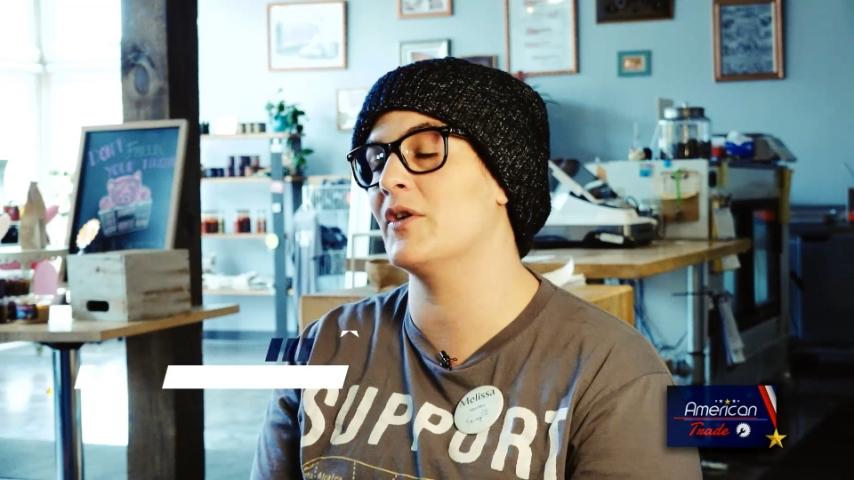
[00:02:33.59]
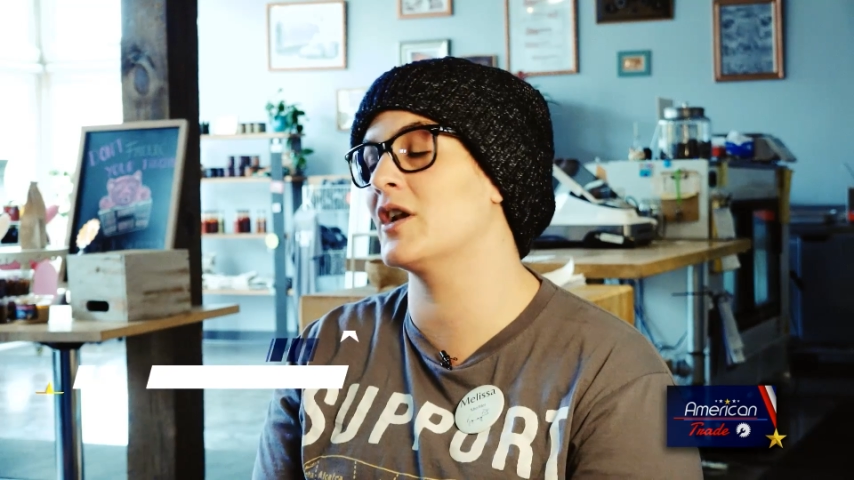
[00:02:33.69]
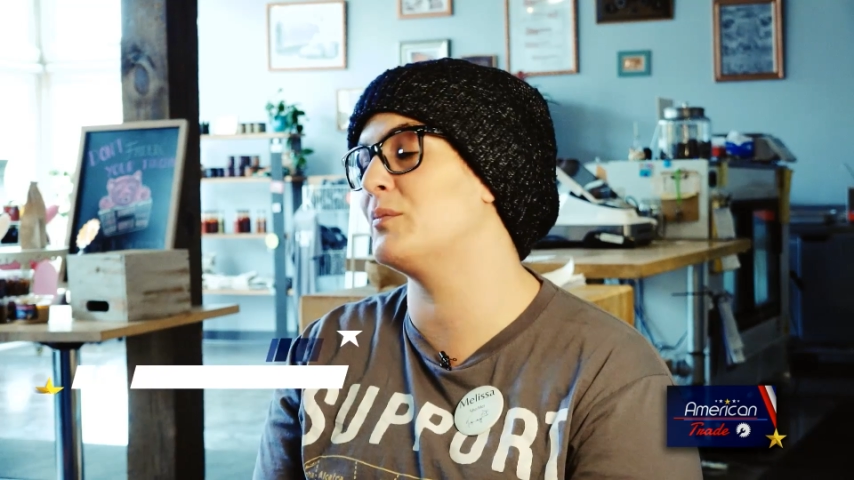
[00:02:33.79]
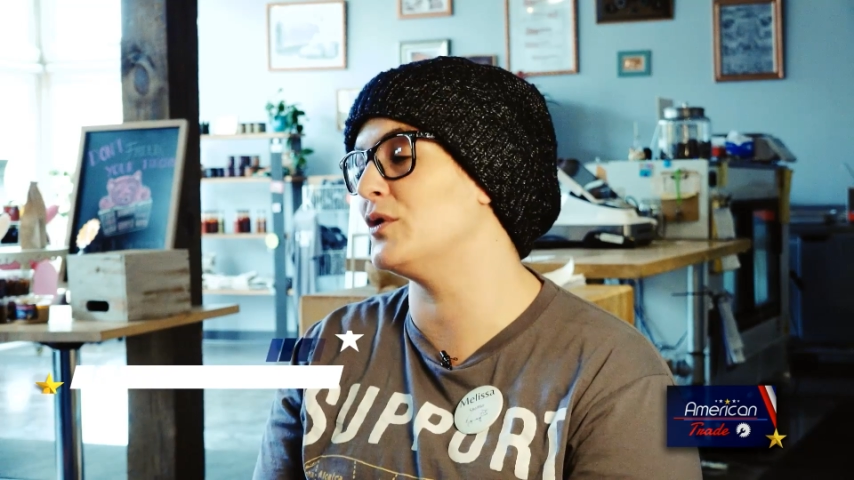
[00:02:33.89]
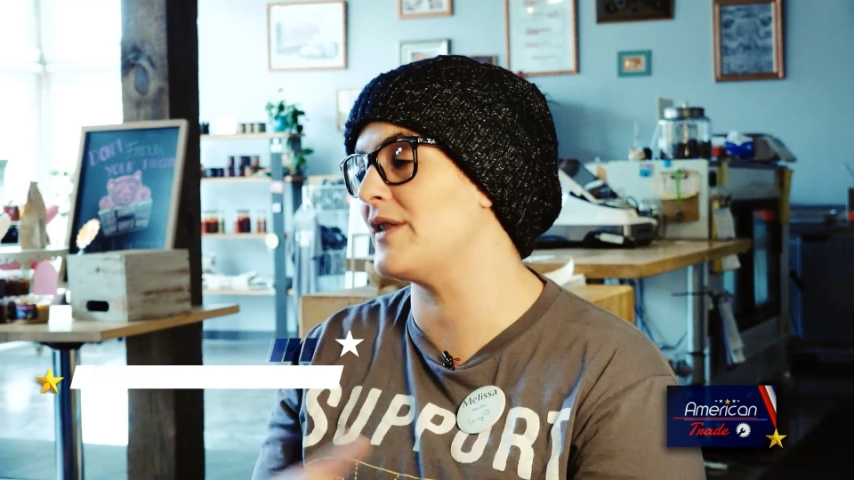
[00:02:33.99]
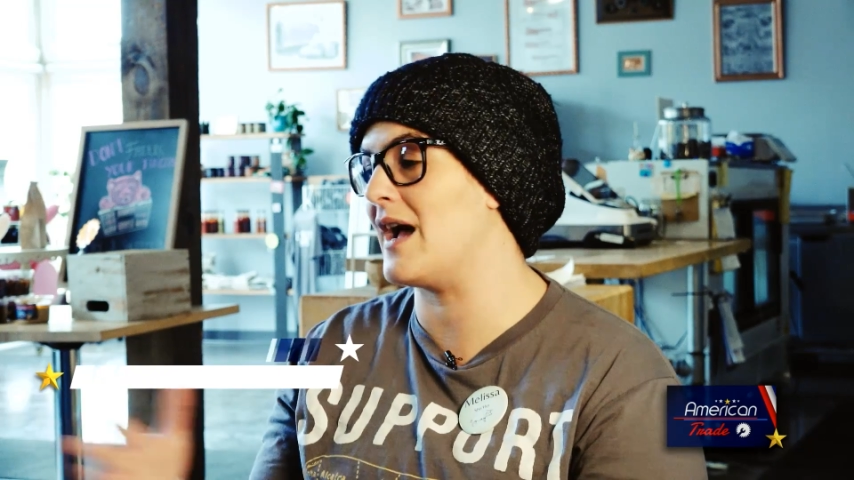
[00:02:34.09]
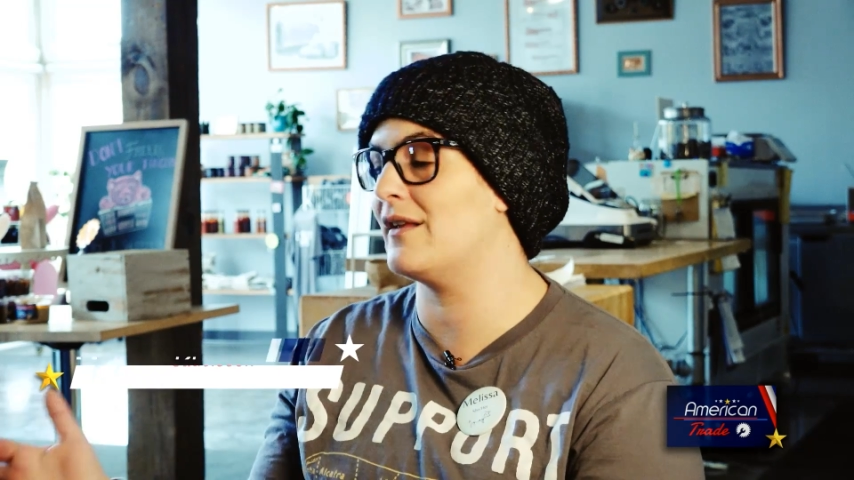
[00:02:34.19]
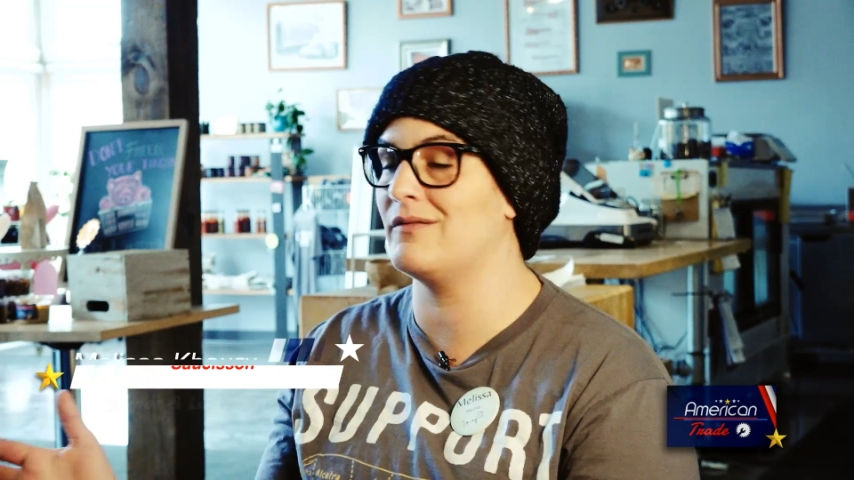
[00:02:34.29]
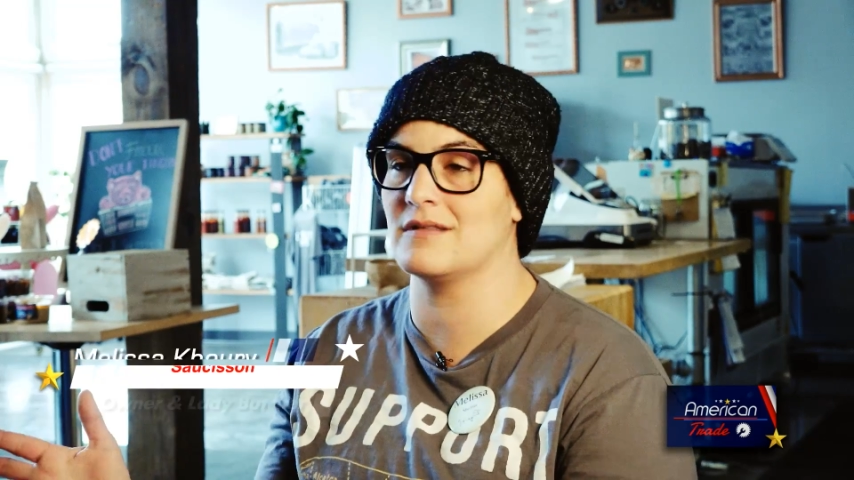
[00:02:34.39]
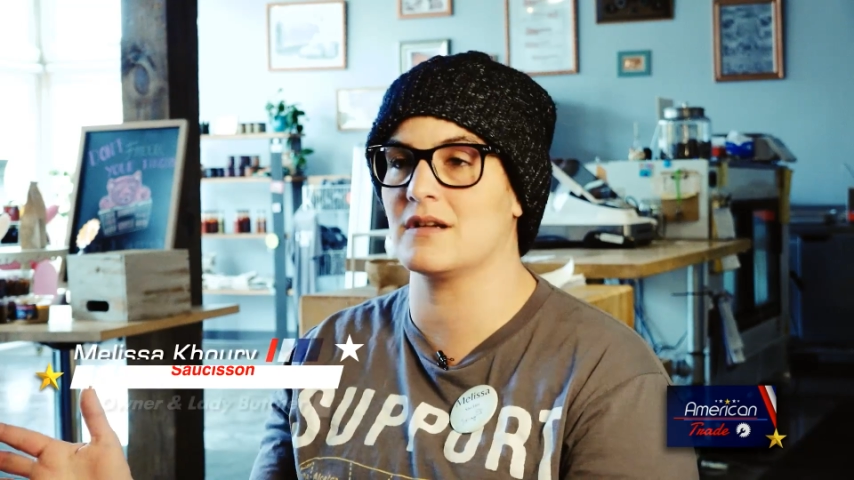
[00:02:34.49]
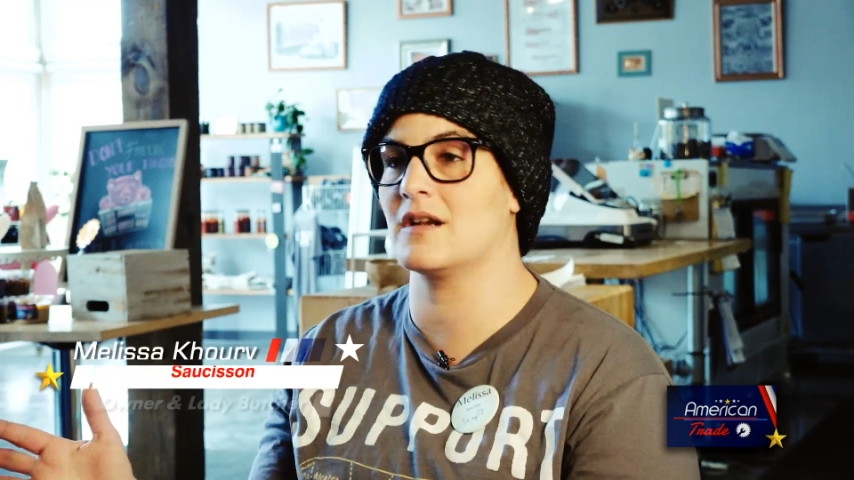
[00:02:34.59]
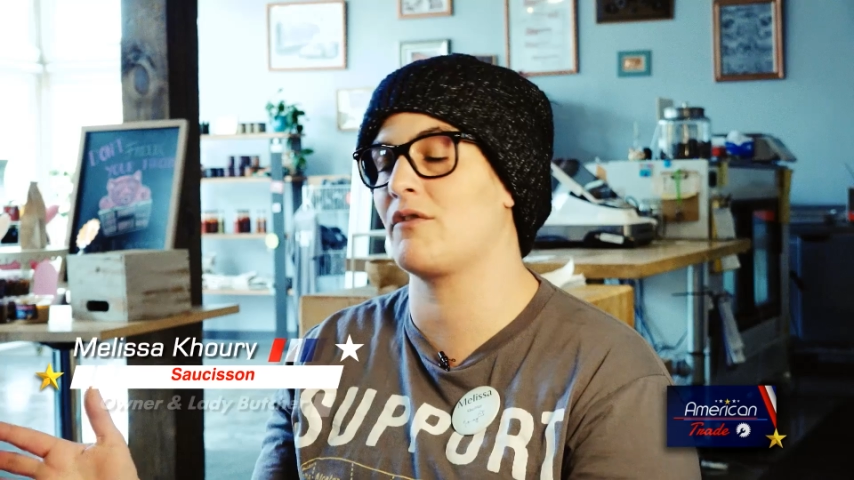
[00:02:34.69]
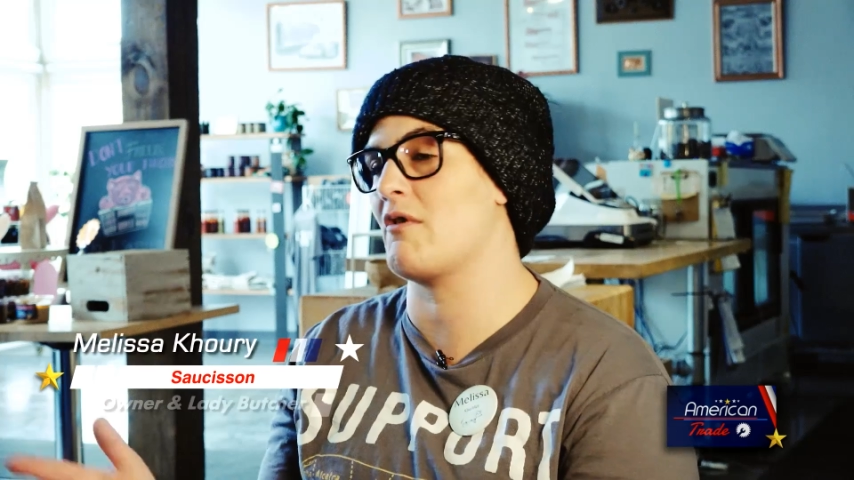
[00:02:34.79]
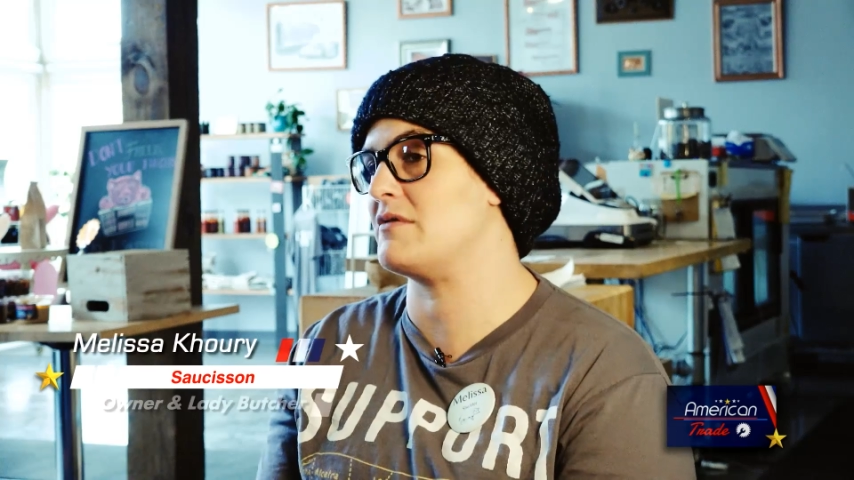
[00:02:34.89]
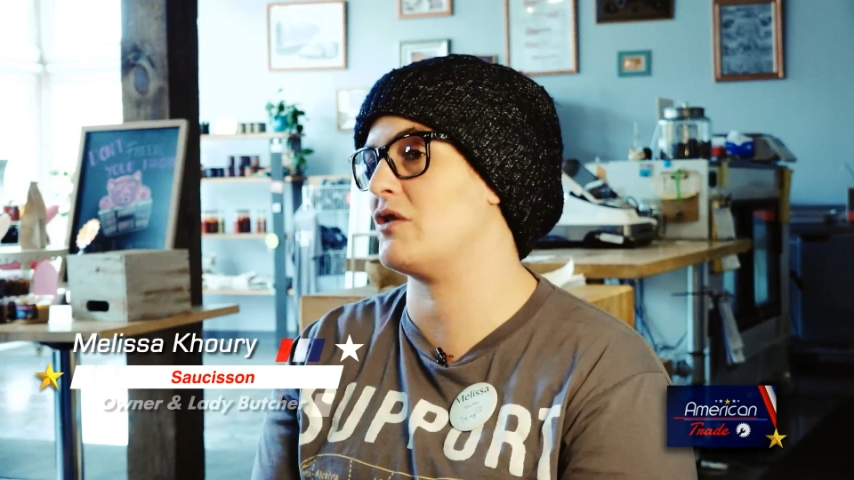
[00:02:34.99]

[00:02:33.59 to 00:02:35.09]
They're gonna pull that and they're gonna throw it